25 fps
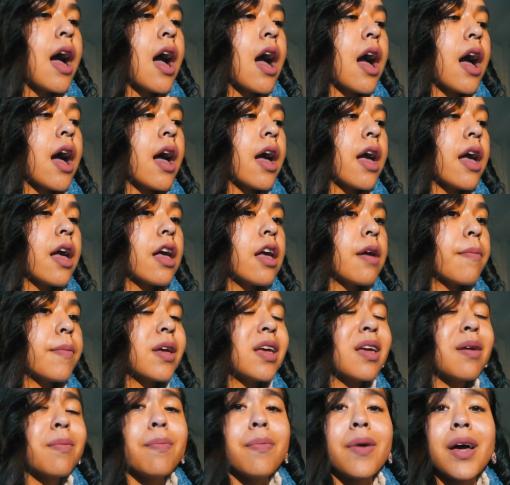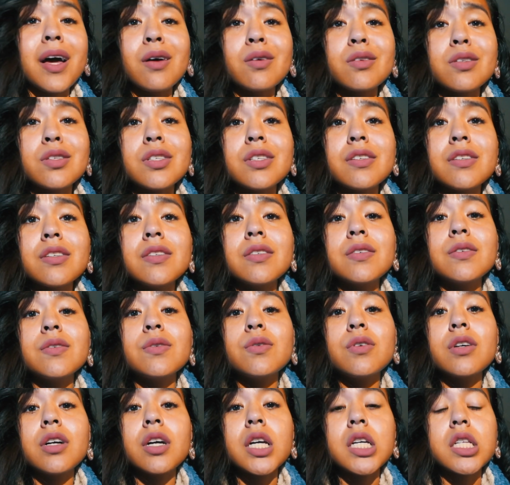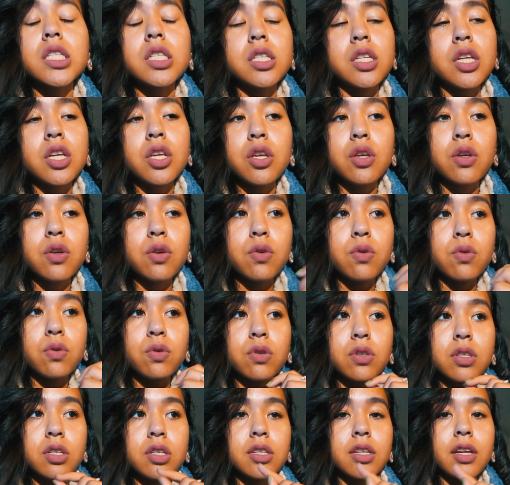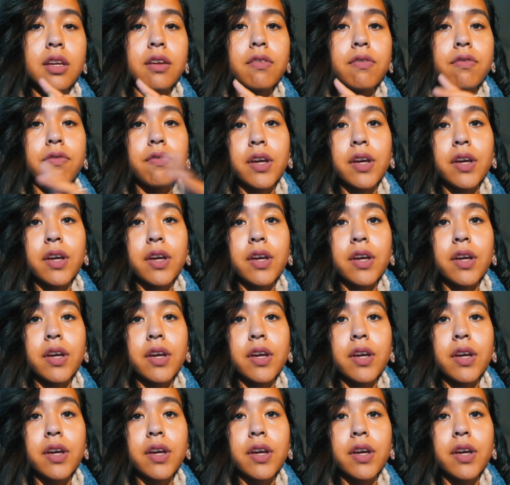I'm about to continue just like